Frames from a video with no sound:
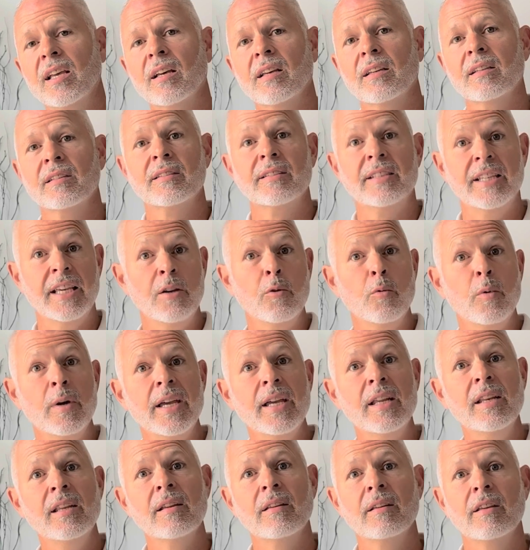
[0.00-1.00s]

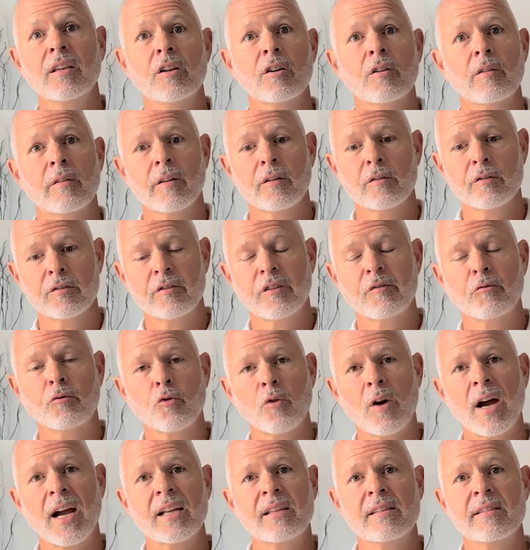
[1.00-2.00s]
seaweed, you know, those
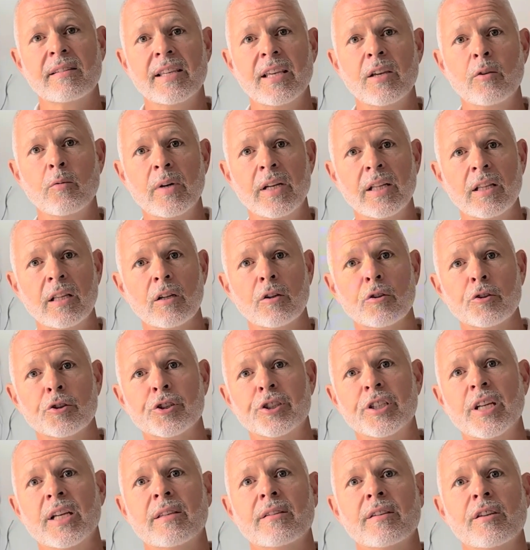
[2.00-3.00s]
dried seaweed little
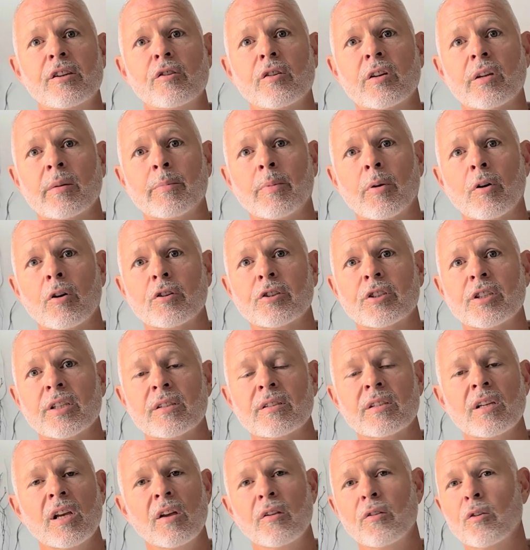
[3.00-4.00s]
sheets that you can
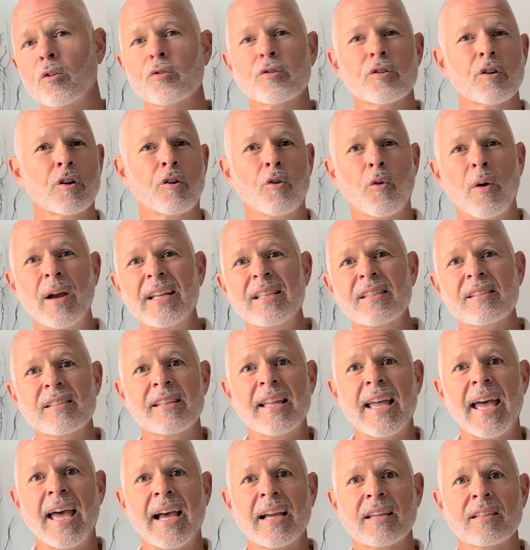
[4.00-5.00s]
purchase, those are great
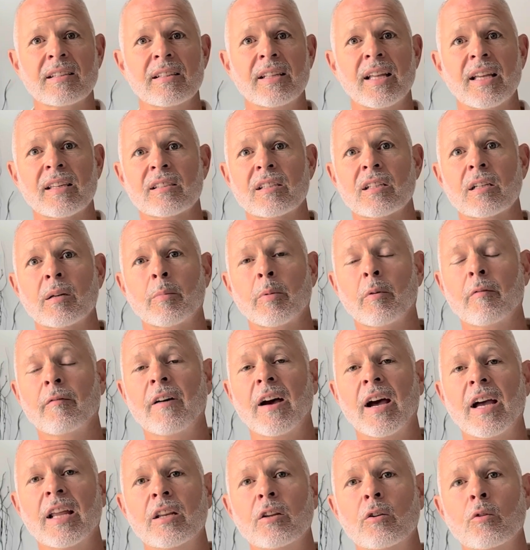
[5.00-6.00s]
snacks and that's going to
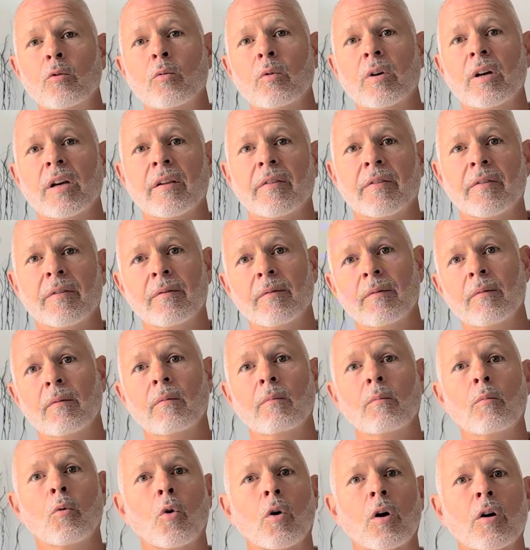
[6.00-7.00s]
provide you with
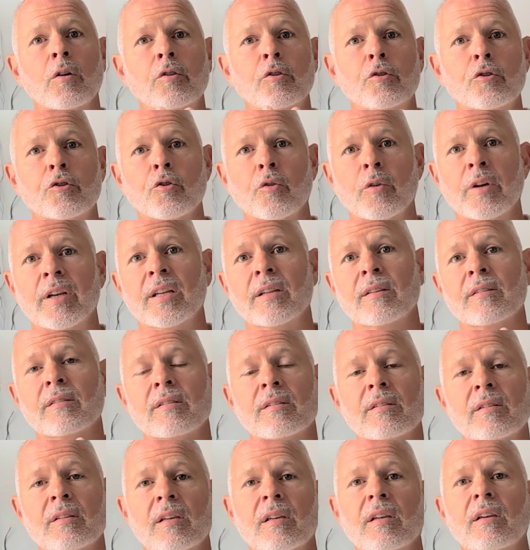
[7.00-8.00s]
more
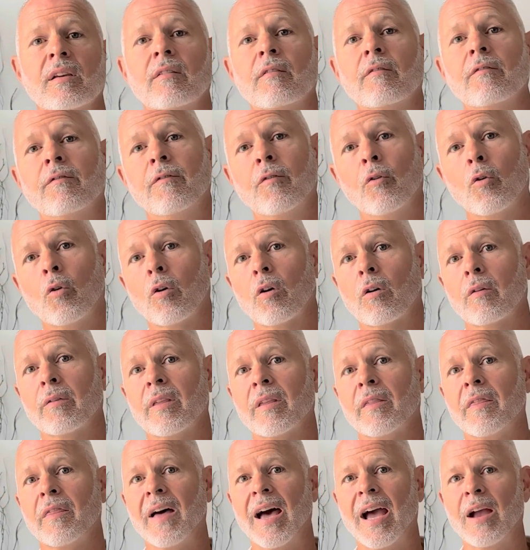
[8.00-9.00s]
nutrients for
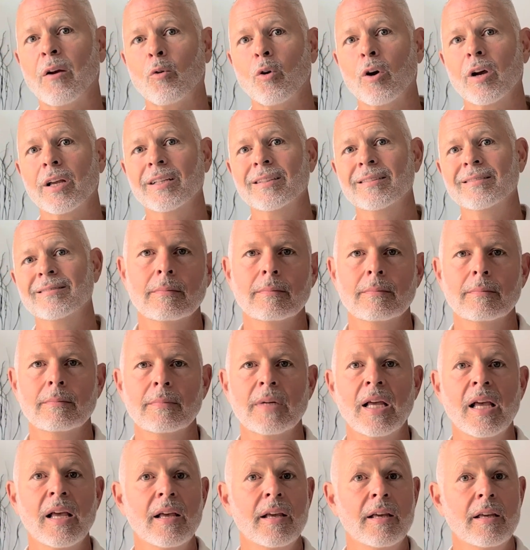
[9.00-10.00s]
the thyroid.
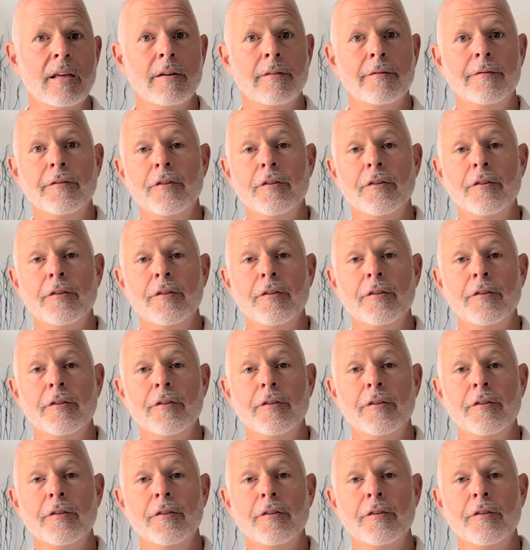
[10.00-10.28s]
If